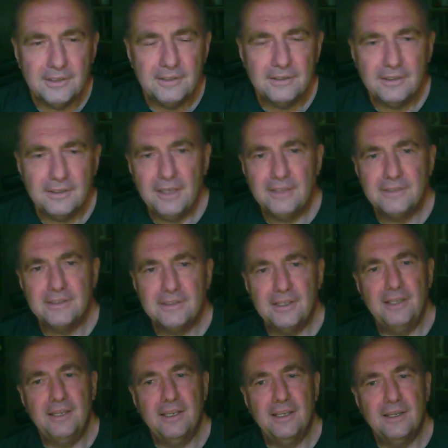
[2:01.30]
King's
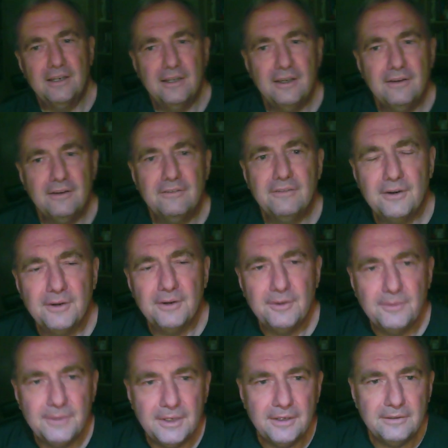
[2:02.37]
Indian very
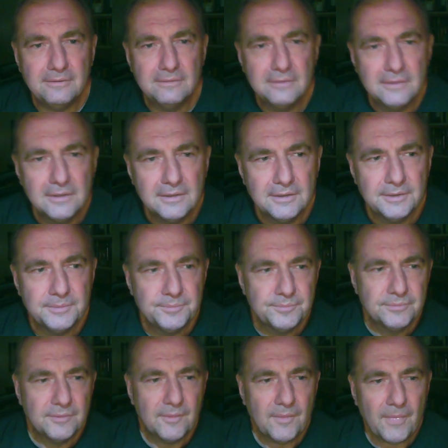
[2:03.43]
well.
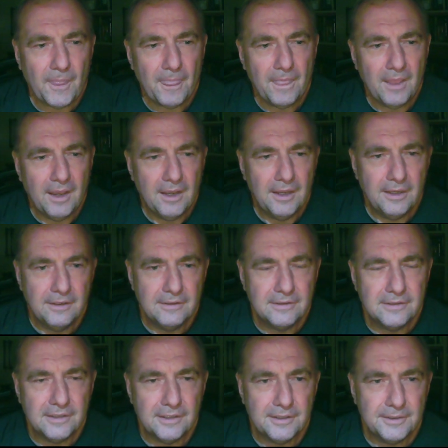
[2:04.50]

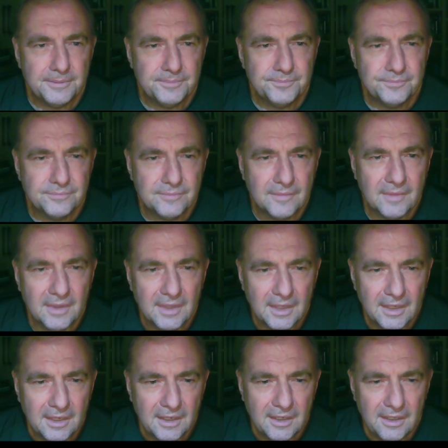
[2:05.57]
And
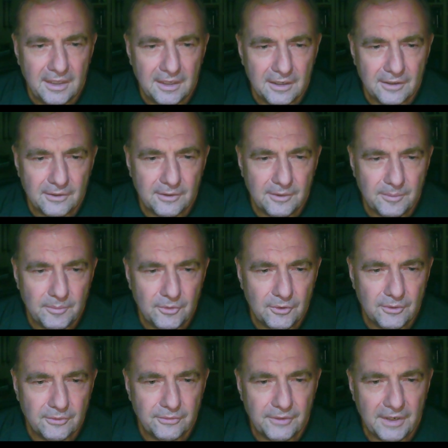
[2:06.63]
here on
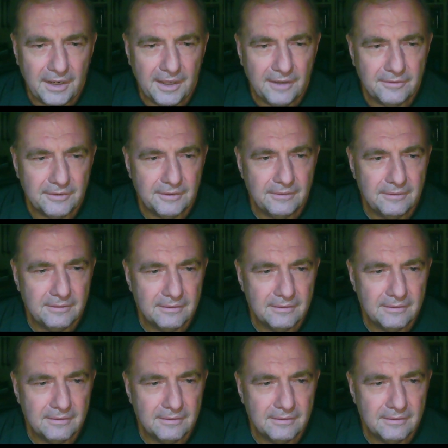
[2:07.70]
move 11,